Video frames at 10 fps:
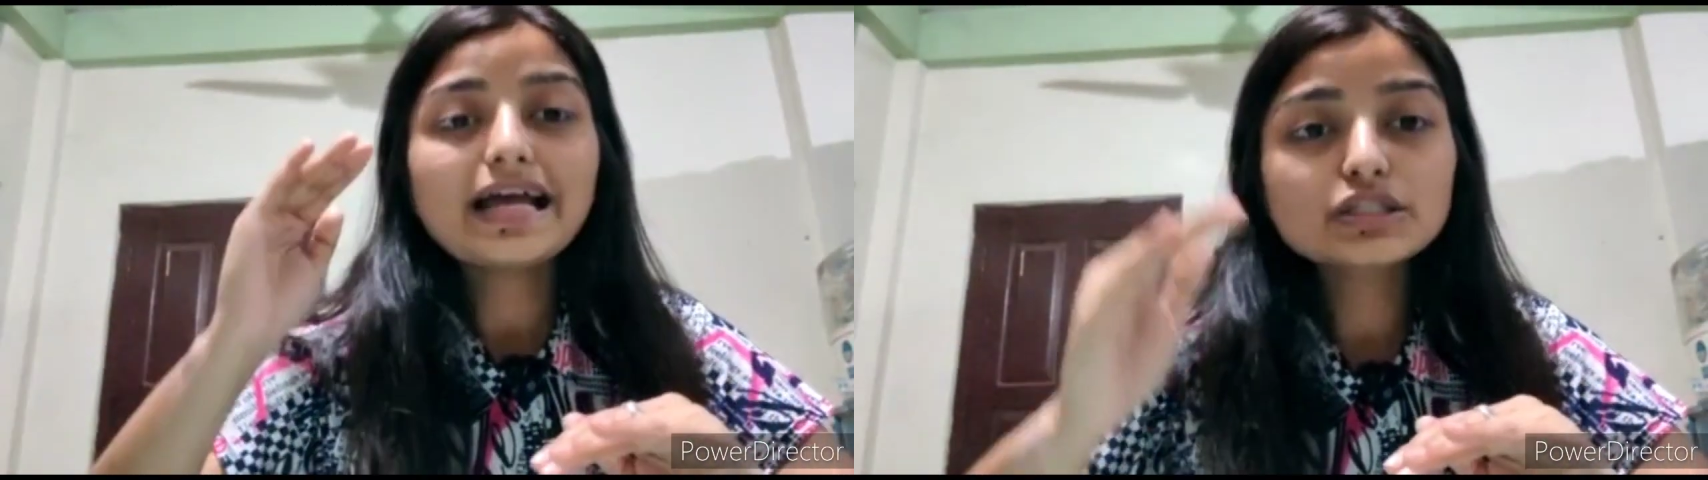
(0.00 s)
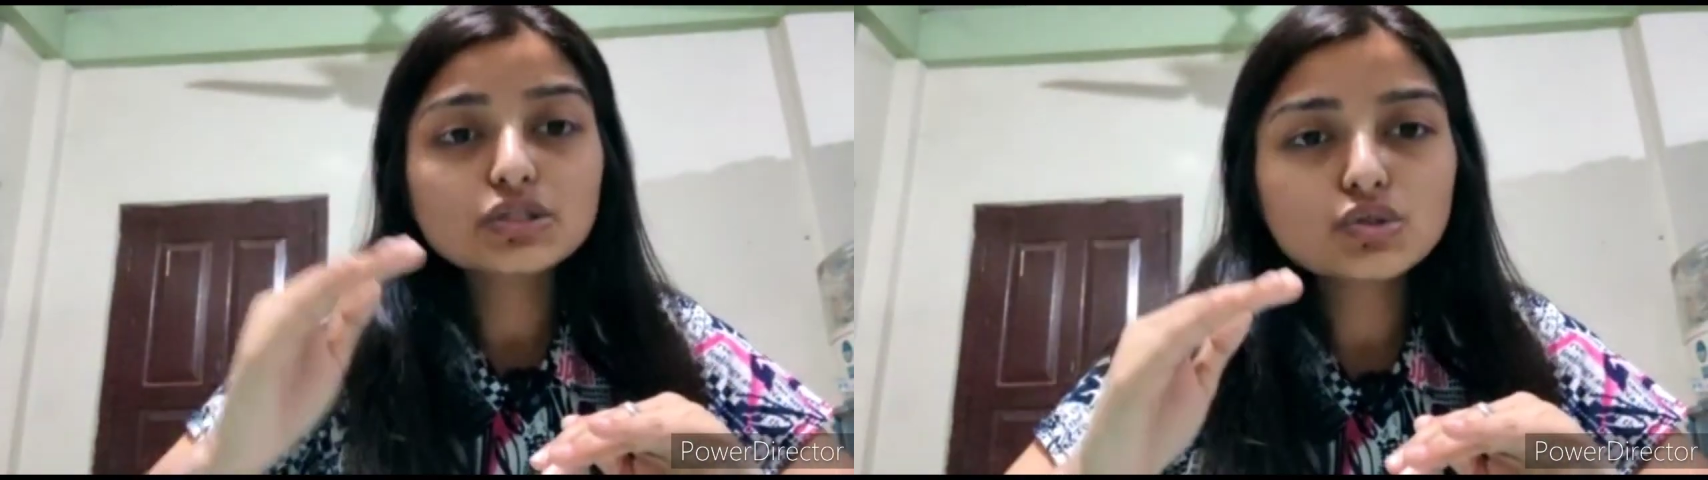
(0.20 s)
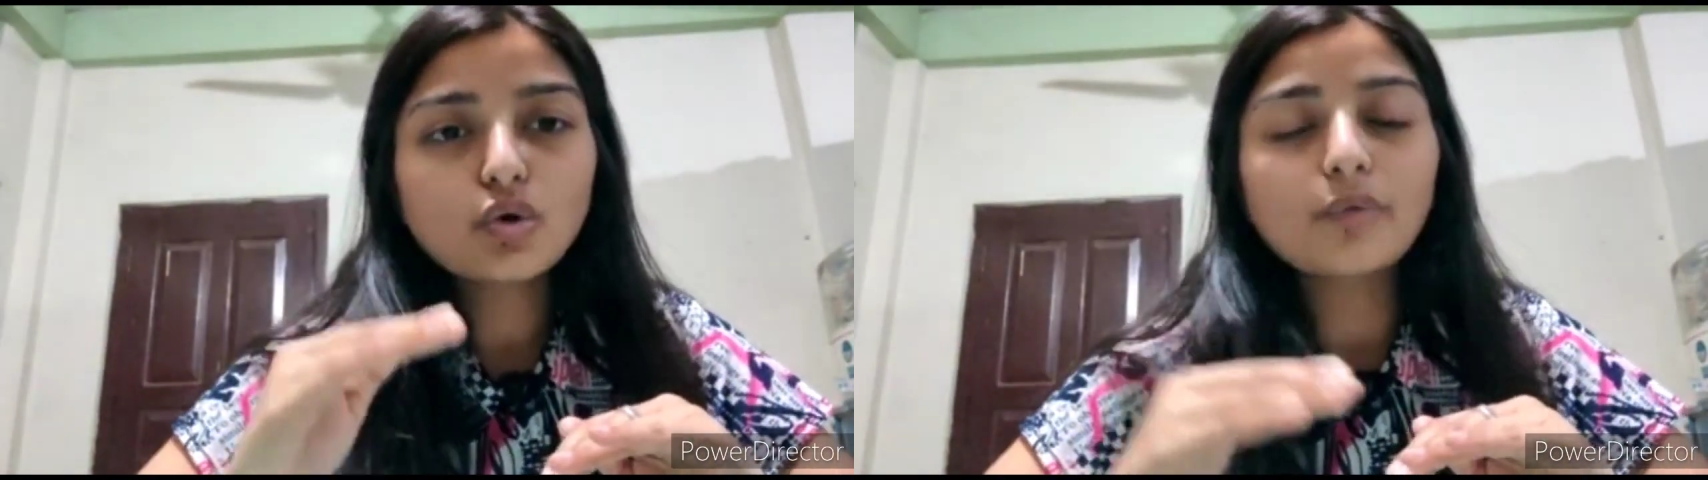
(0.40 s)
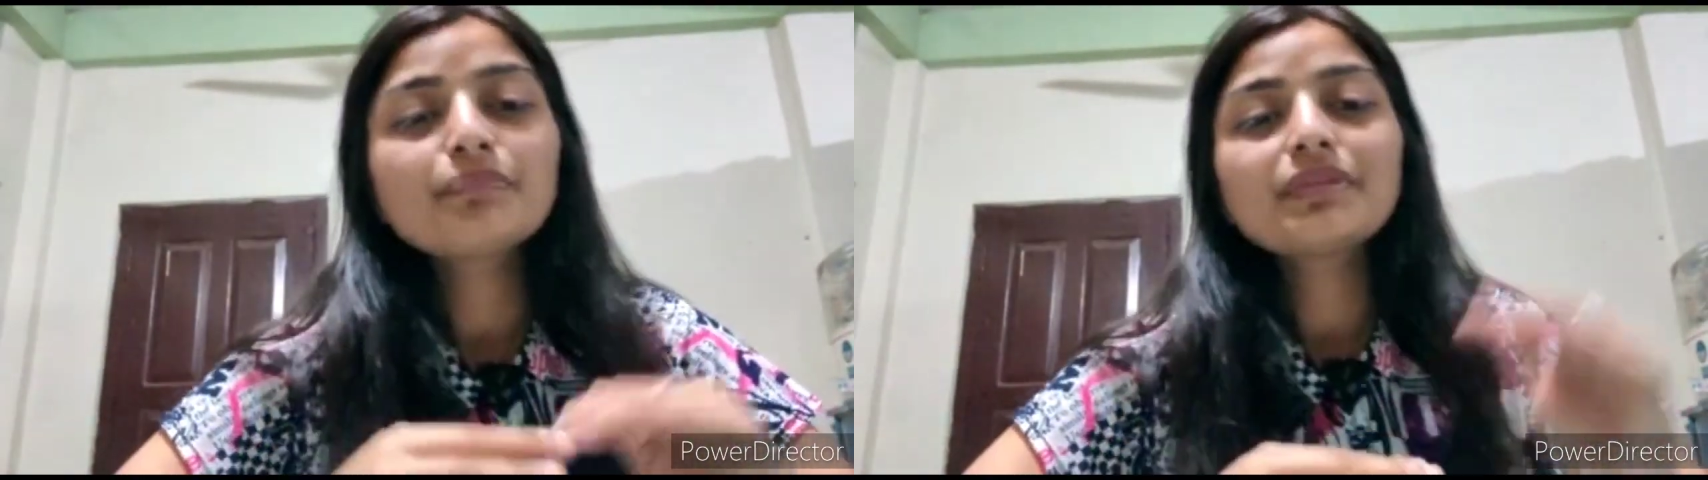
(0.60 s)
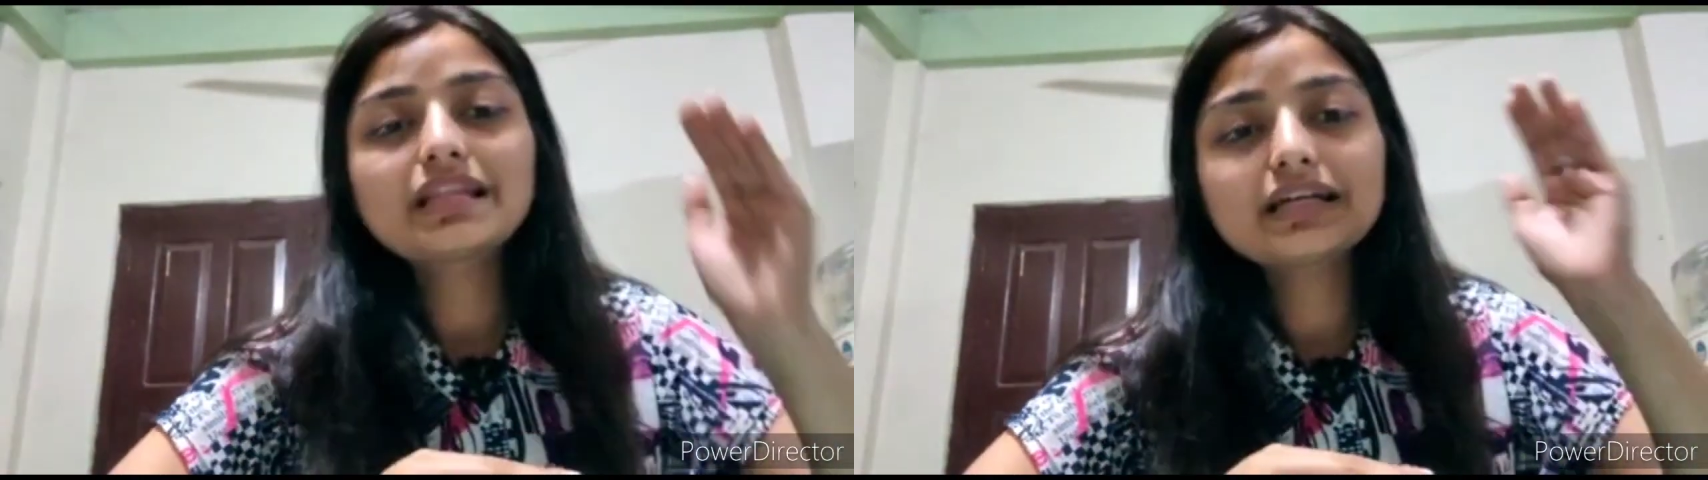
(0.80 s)
and
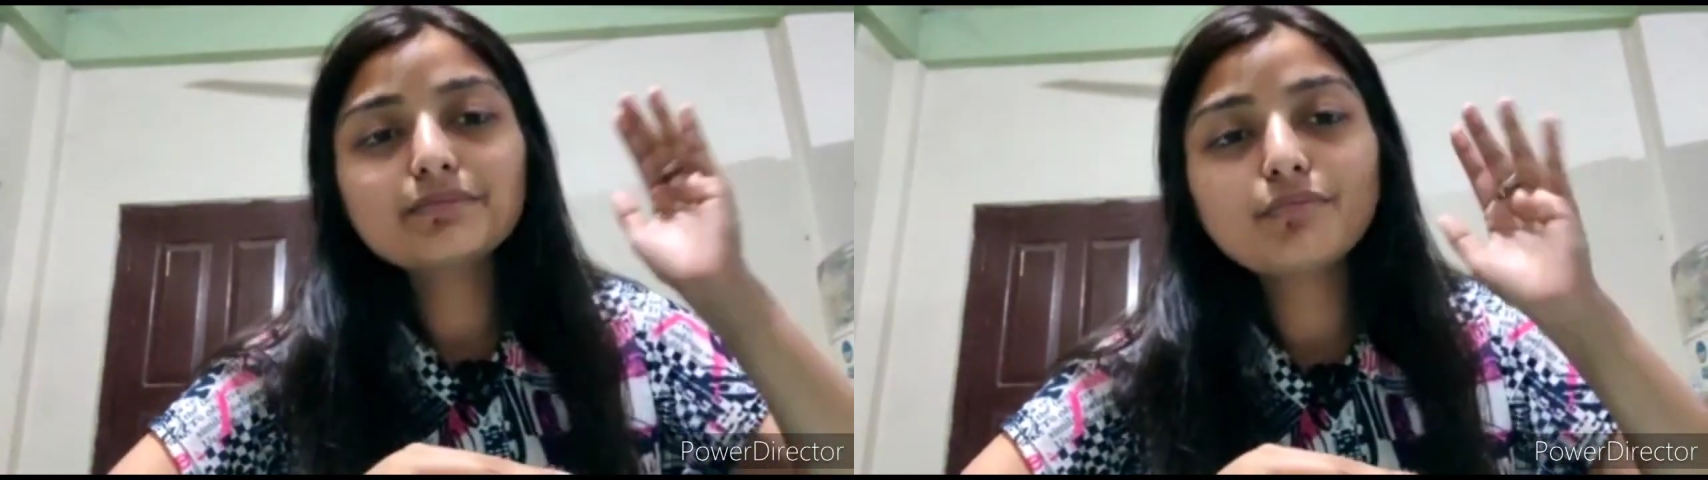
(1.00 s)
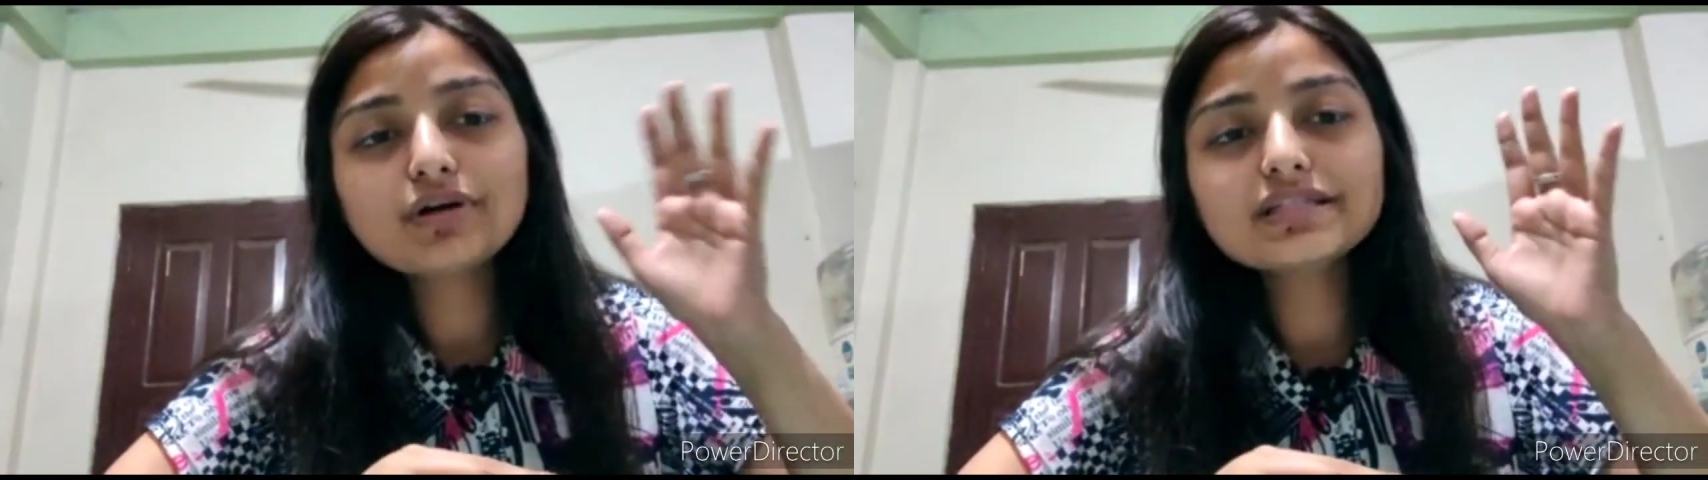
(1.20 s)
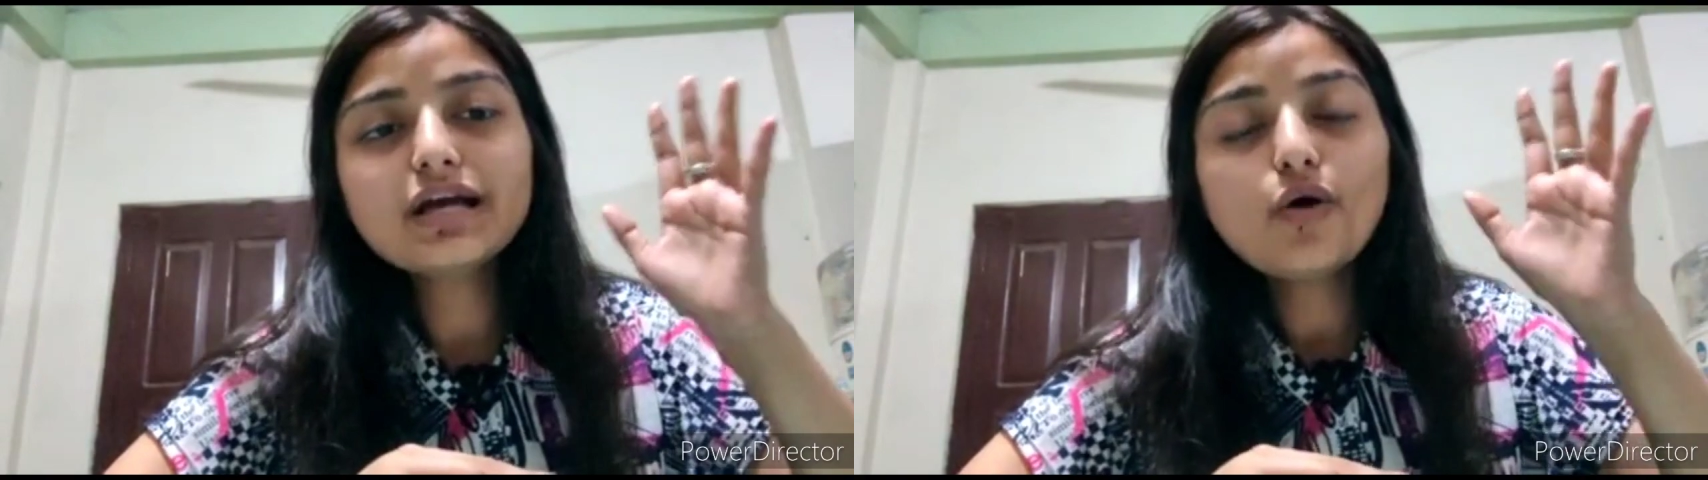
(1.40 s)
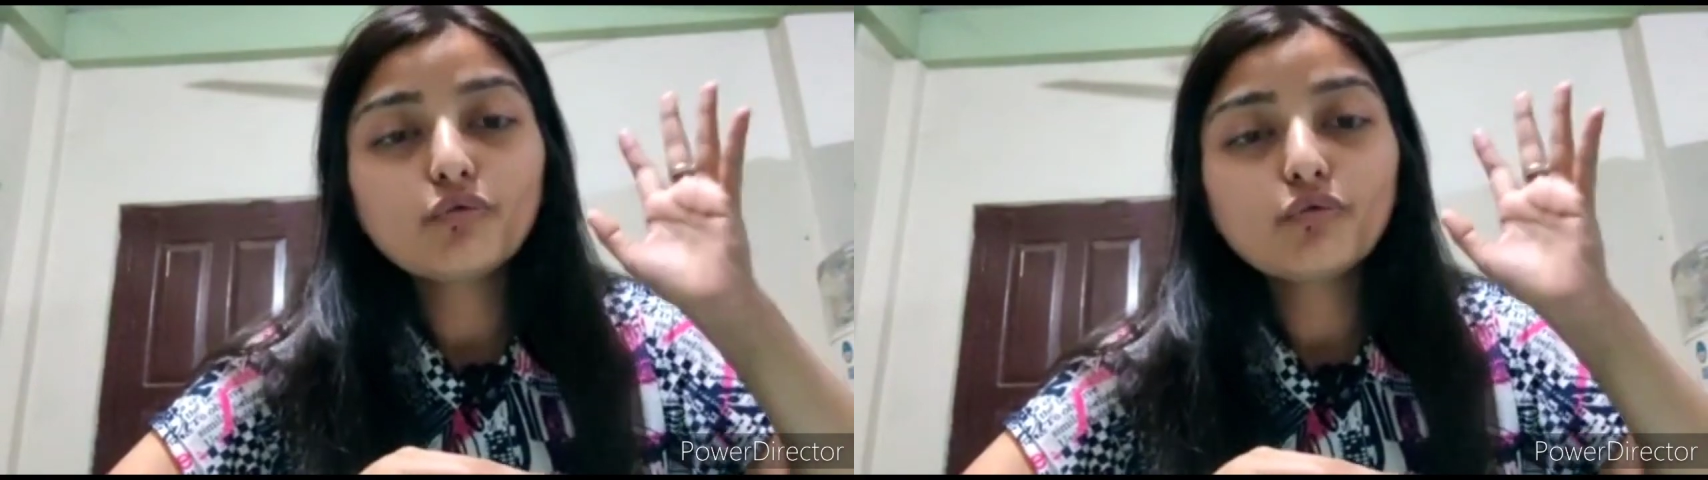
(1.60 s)
so the most